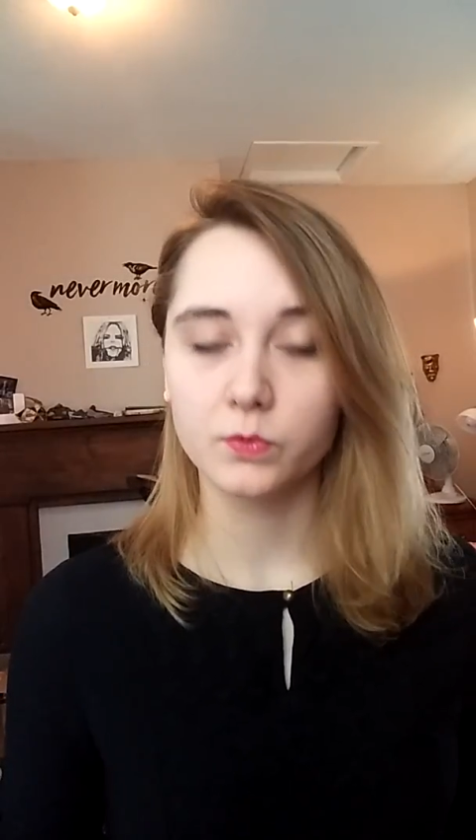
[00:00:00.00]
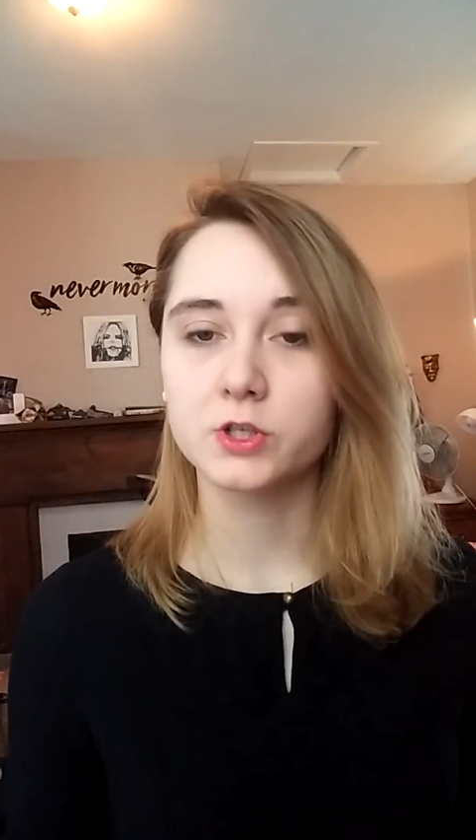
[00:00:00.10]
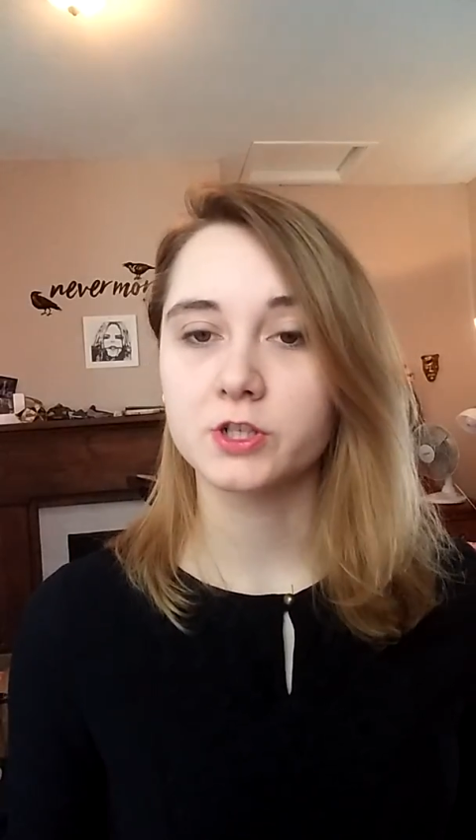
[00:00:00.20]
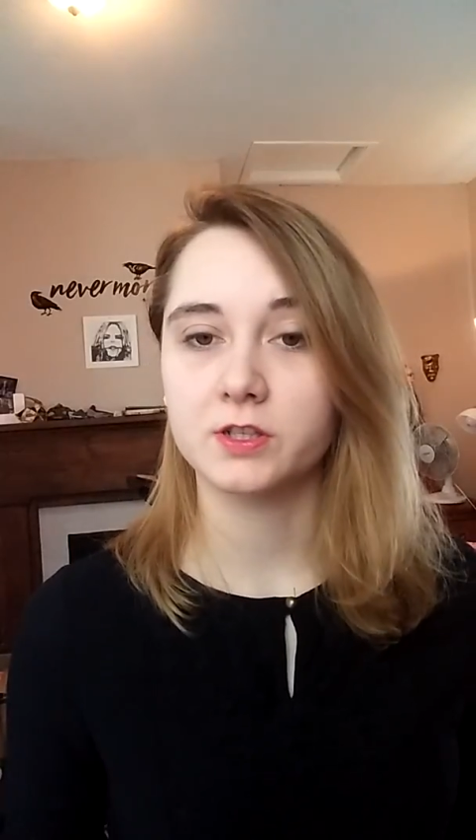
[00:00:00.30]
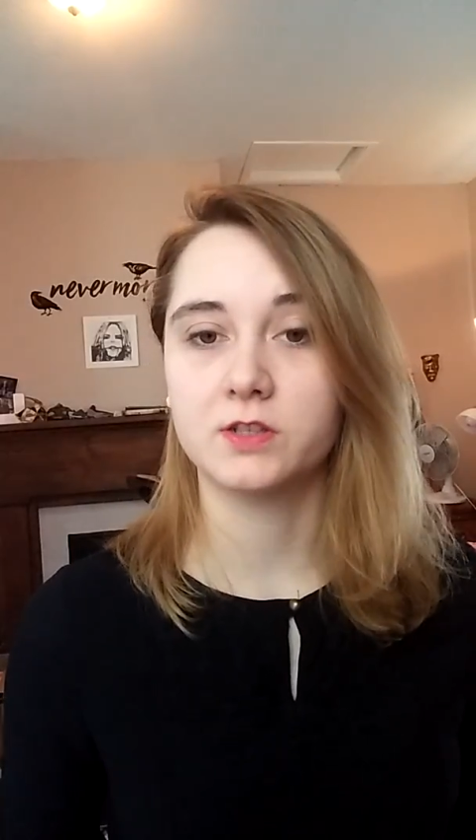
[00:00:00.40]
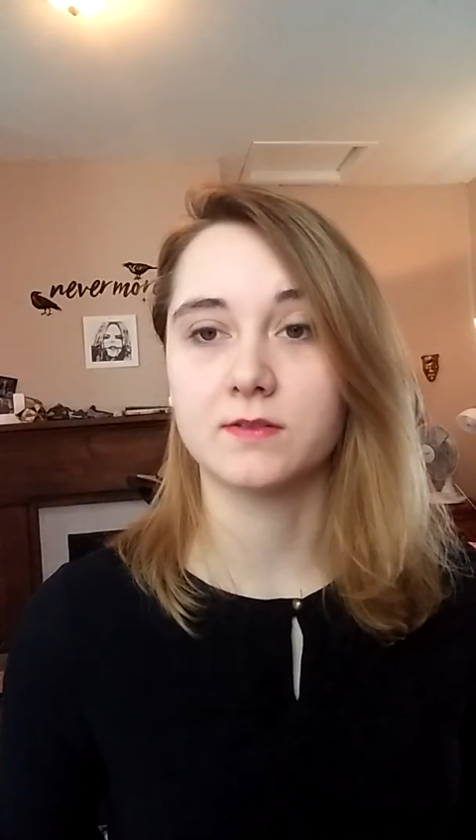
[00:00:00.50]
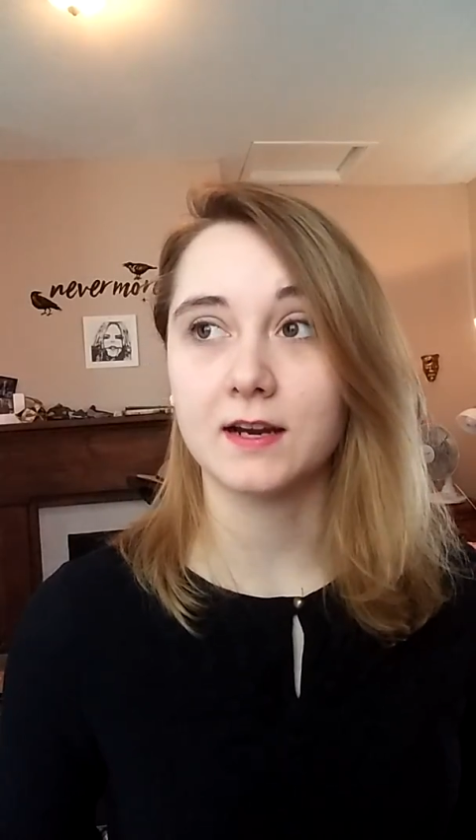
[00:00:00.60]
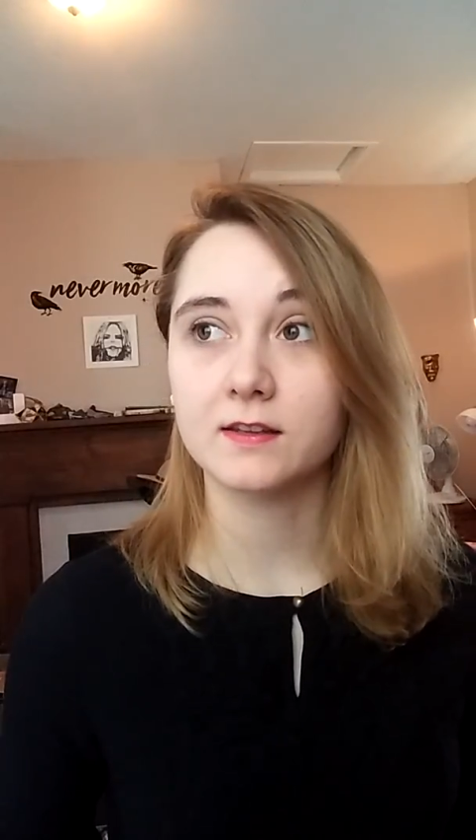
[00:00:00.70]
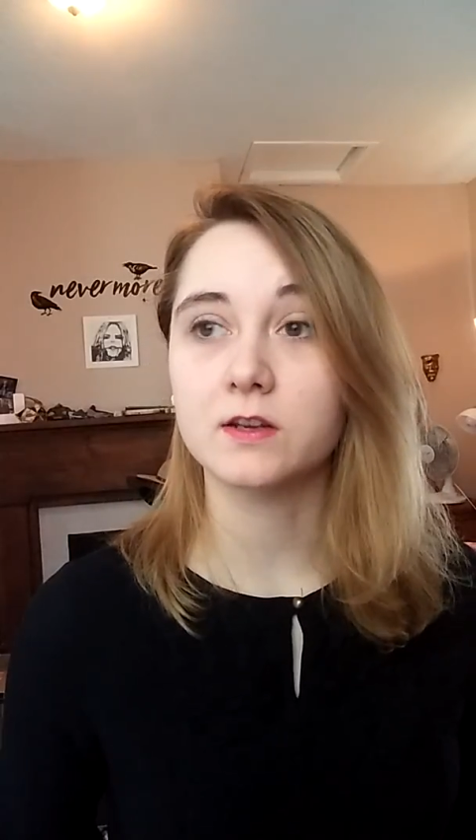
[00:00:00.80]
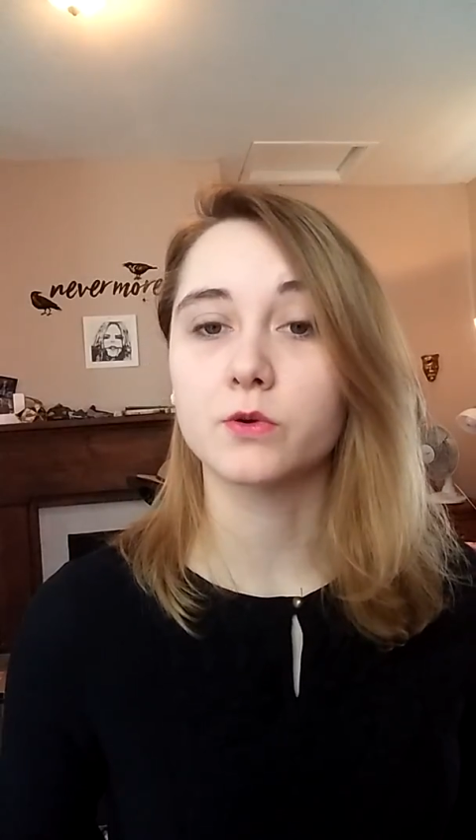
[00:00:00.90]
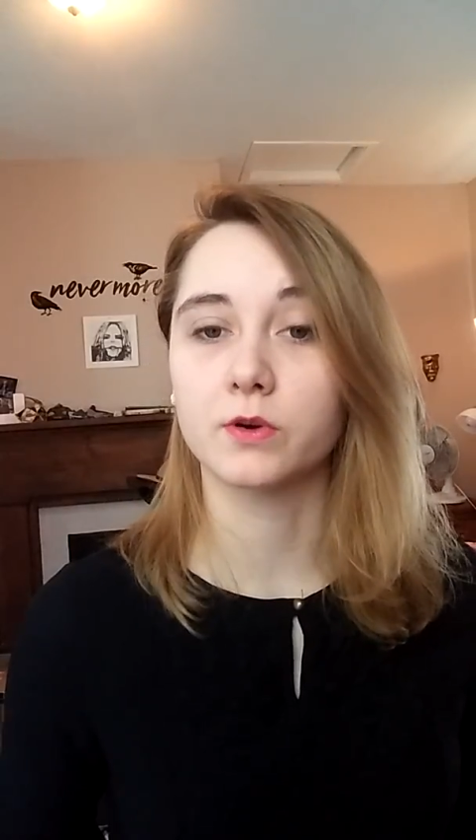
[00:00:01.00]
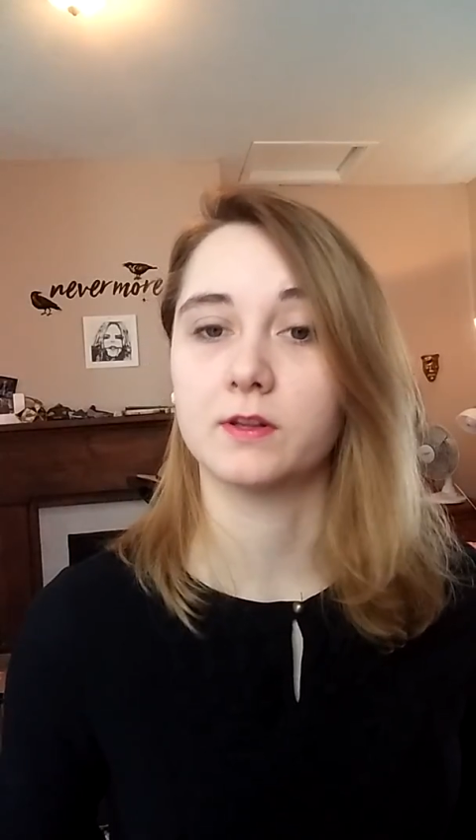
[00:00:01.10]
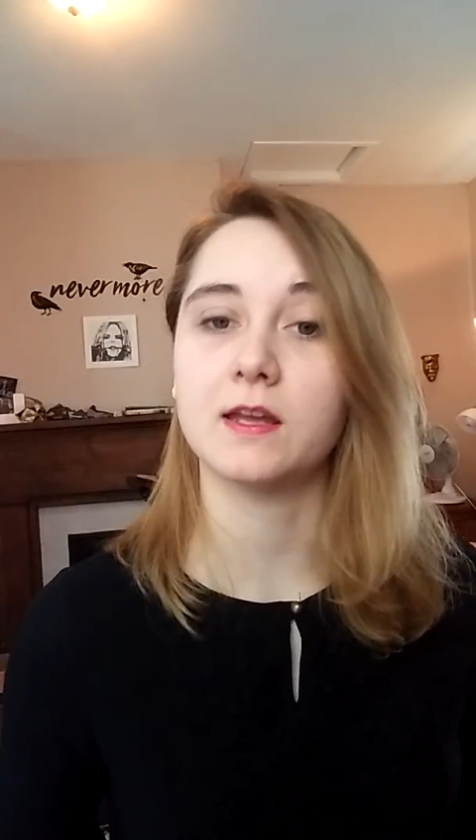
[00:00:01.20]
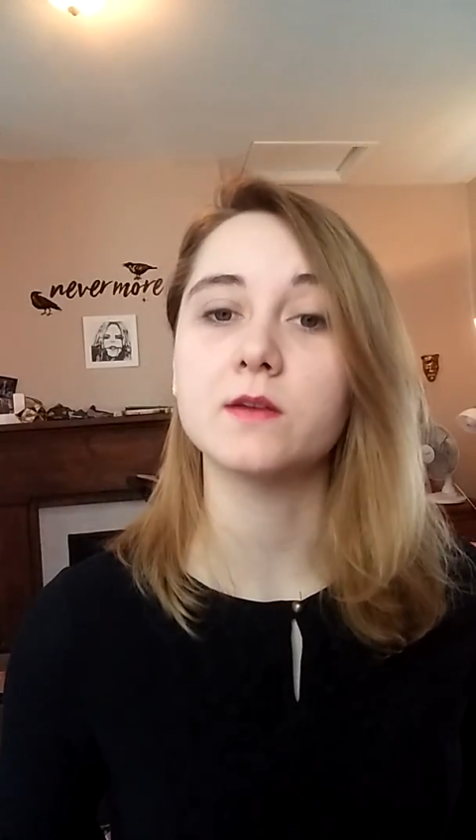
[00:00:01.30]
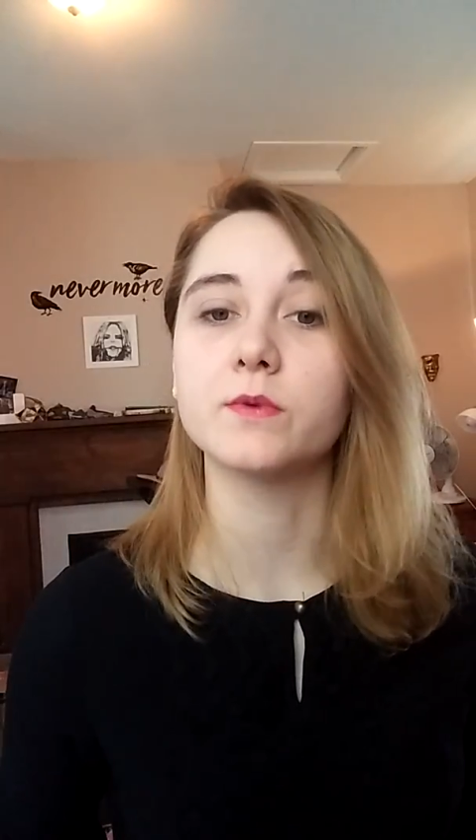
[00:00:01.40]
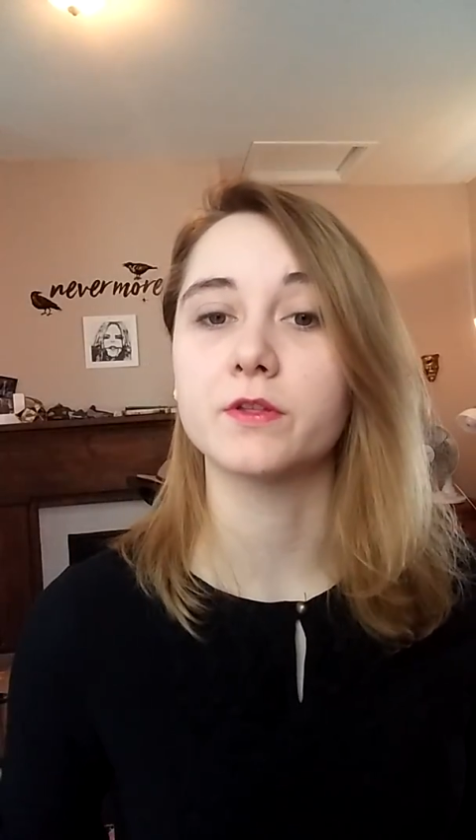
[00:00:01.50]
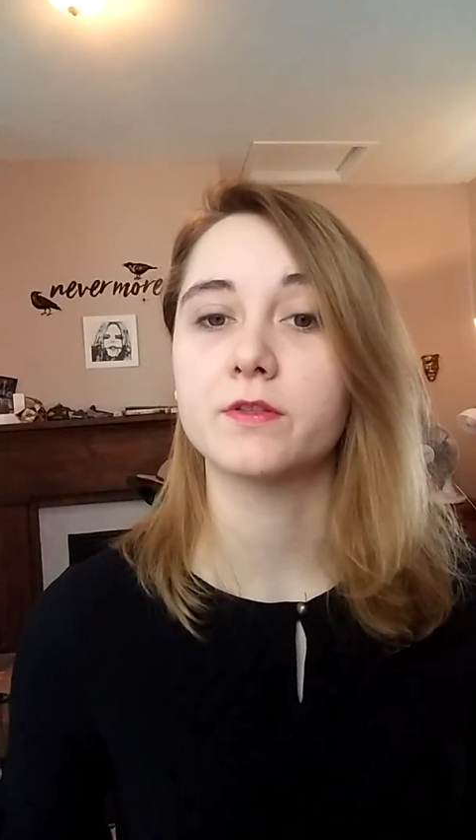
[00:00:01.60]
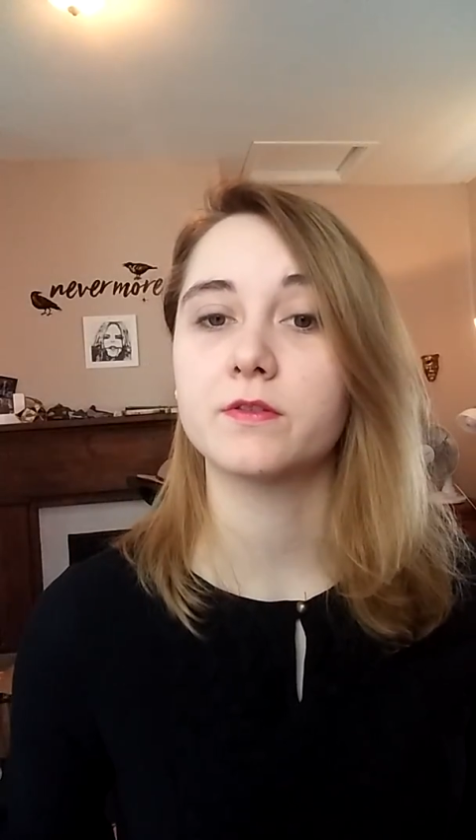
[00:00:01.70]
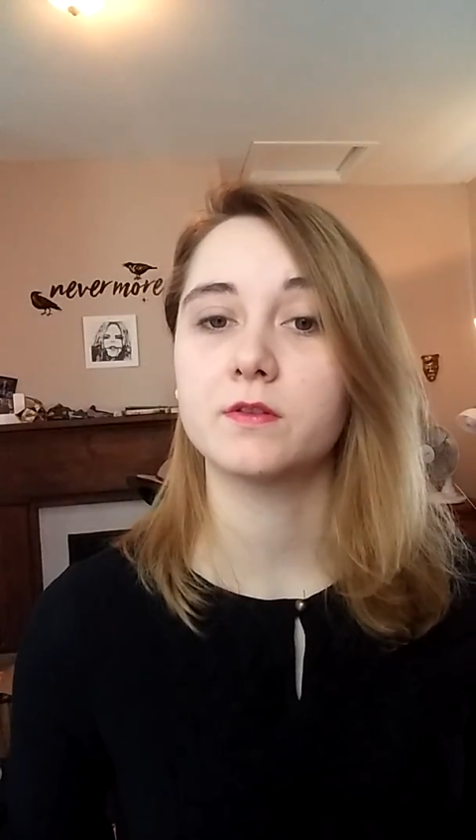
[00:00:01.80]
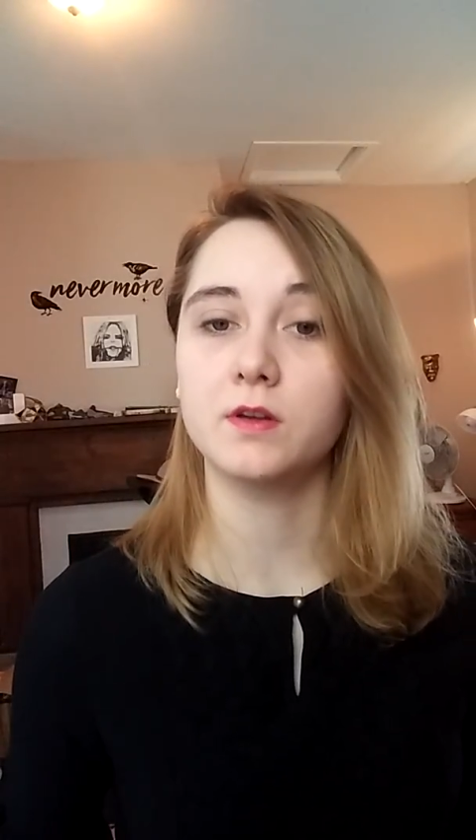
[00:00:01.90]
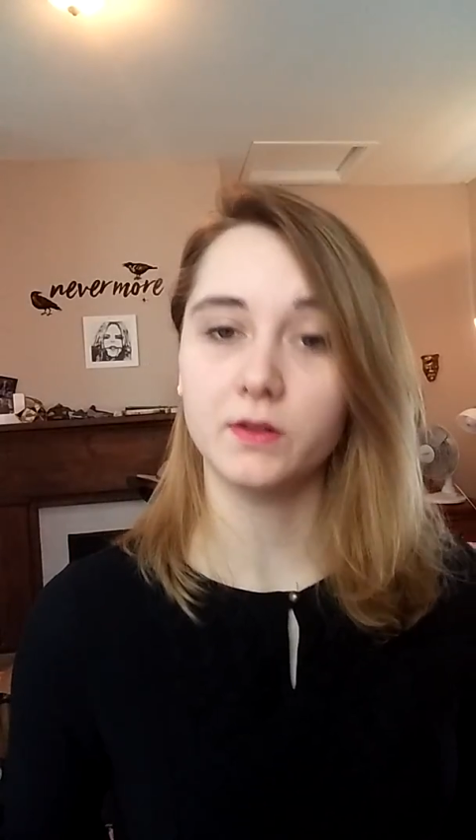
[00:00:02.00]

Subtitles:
which could directly correlate with